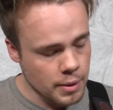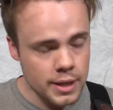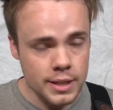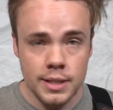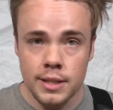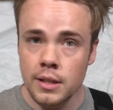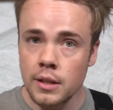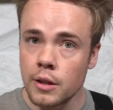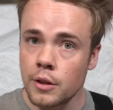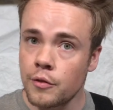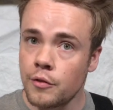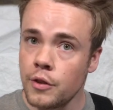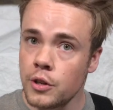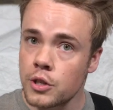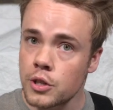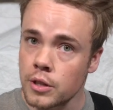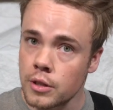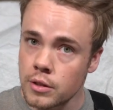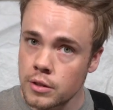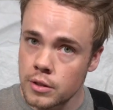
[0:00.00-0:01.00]
I still
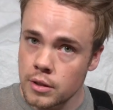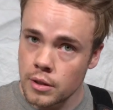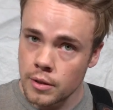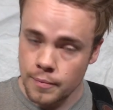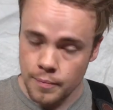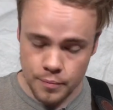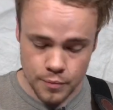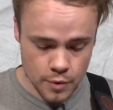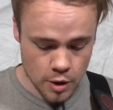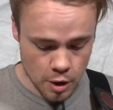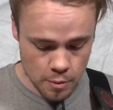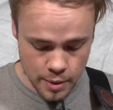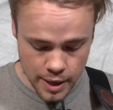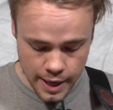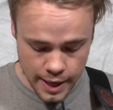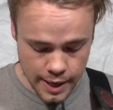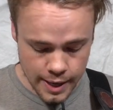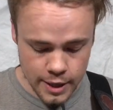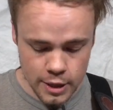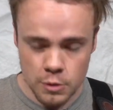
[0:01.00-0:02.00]
efficient? Are my
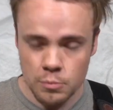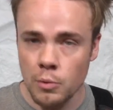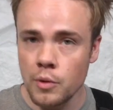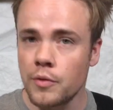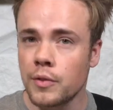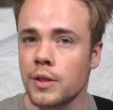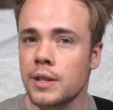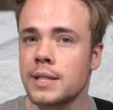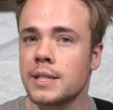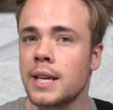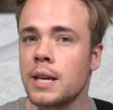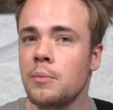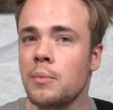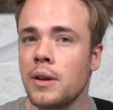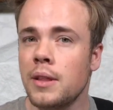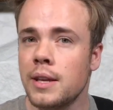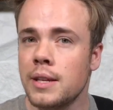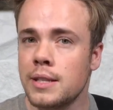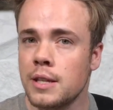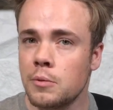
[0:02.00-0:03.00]
hands moving the same
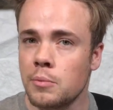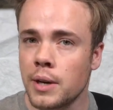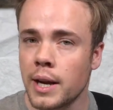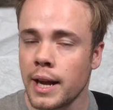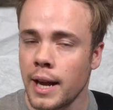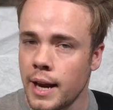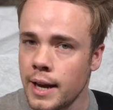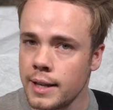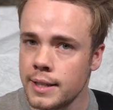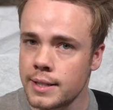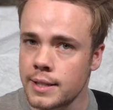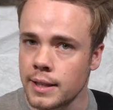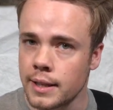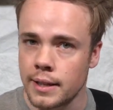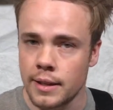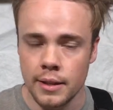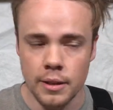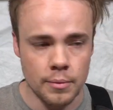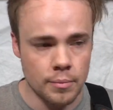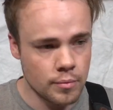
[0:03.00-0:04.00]
way they did when I
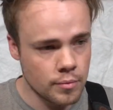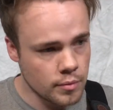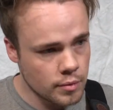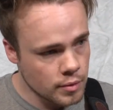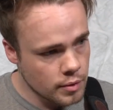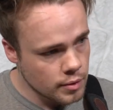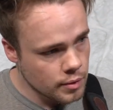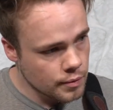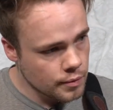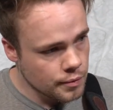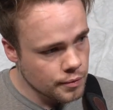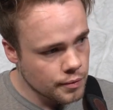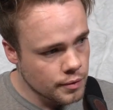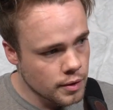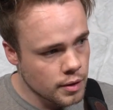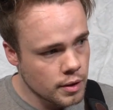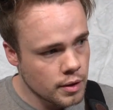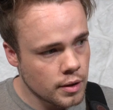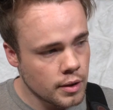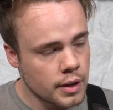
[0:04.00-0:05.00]
isolated
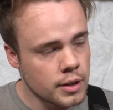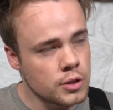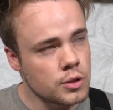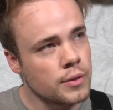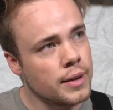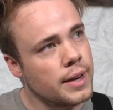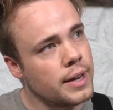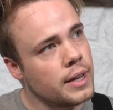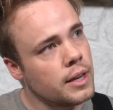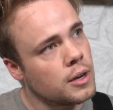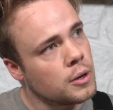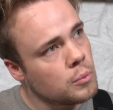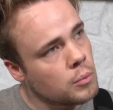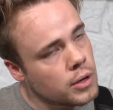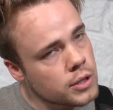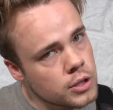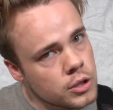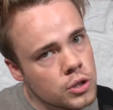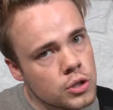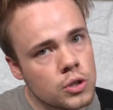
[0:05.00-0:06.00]
them? Is there any
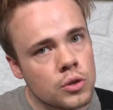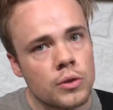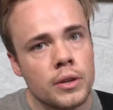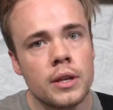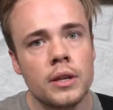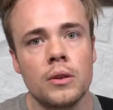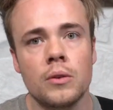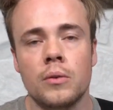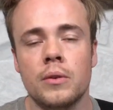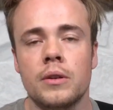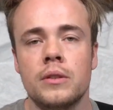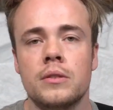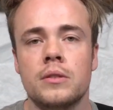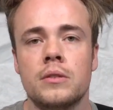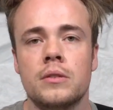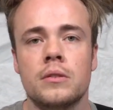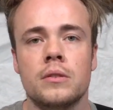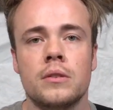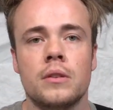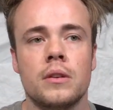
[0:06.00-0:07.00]
unwanted string
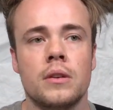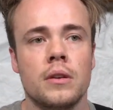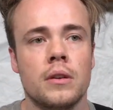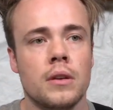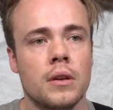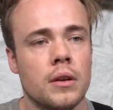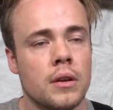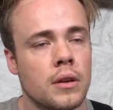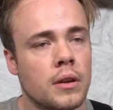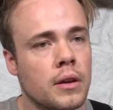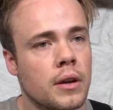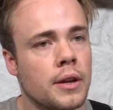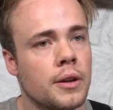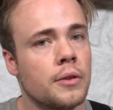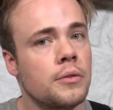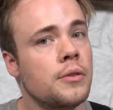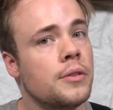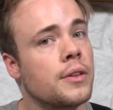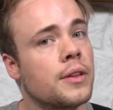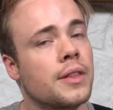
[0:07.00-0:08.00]
noise?
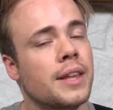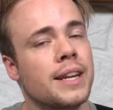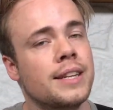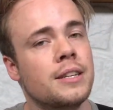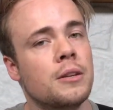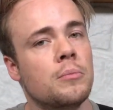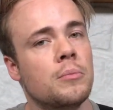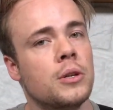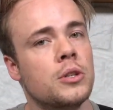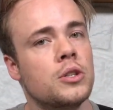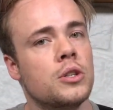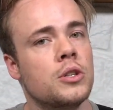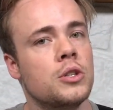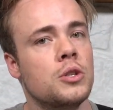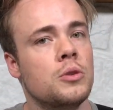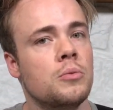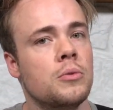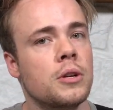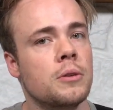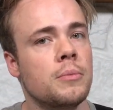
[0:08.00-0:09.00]
Another thing that I didn't mention
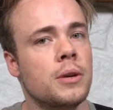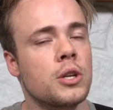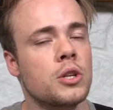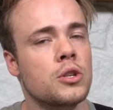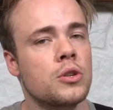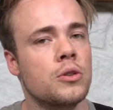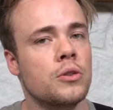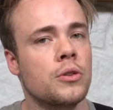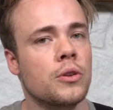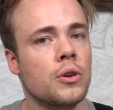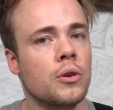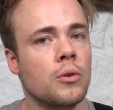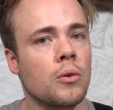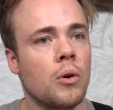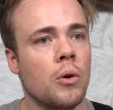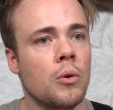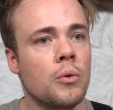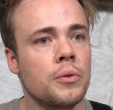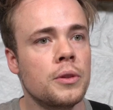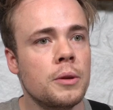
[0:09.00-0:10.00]
is you want to make sure that you're
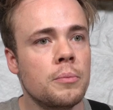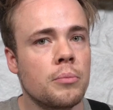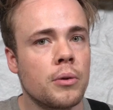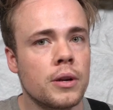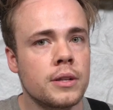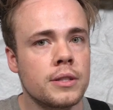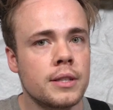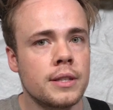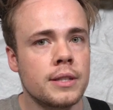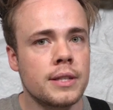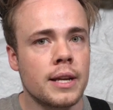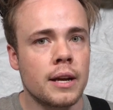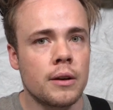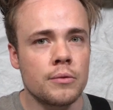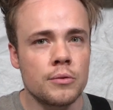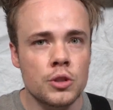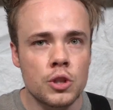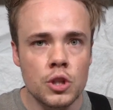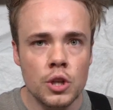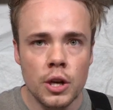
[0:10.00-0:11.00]
only pressing
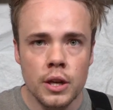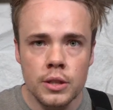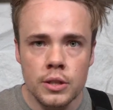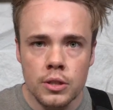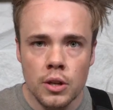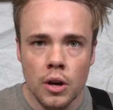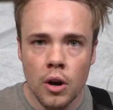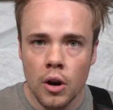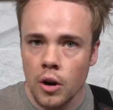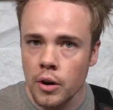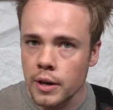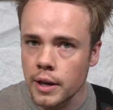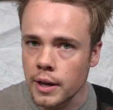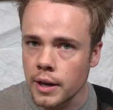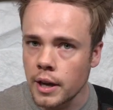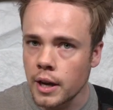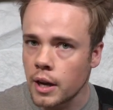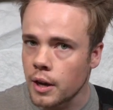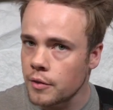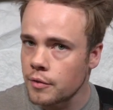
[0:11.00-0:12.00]
down just hard
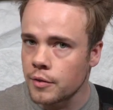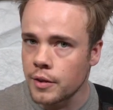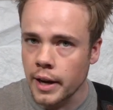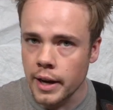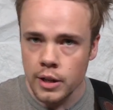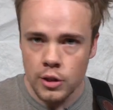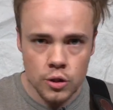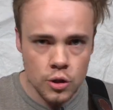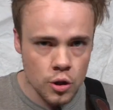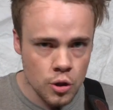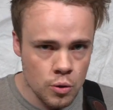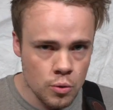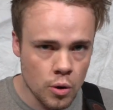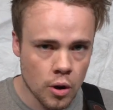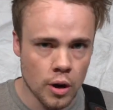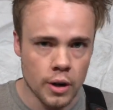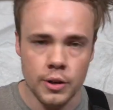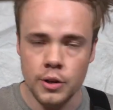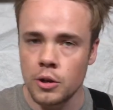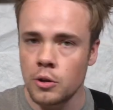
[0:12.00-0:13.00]
enough, not too
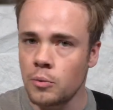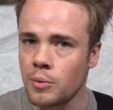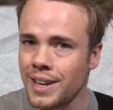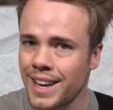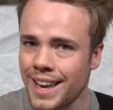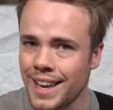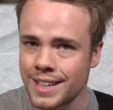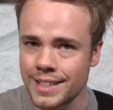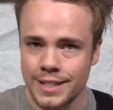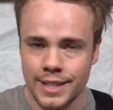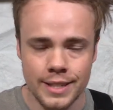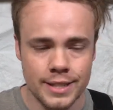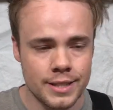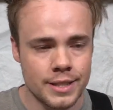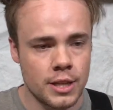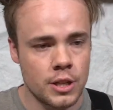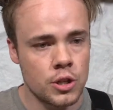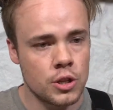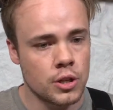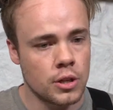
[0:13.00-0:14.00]
hard. You don't want excess
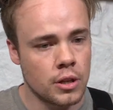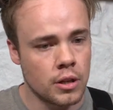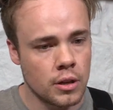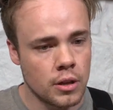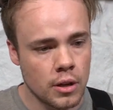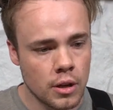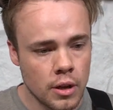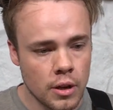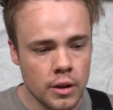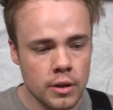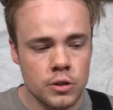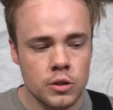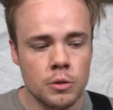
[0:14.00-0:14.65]
tension.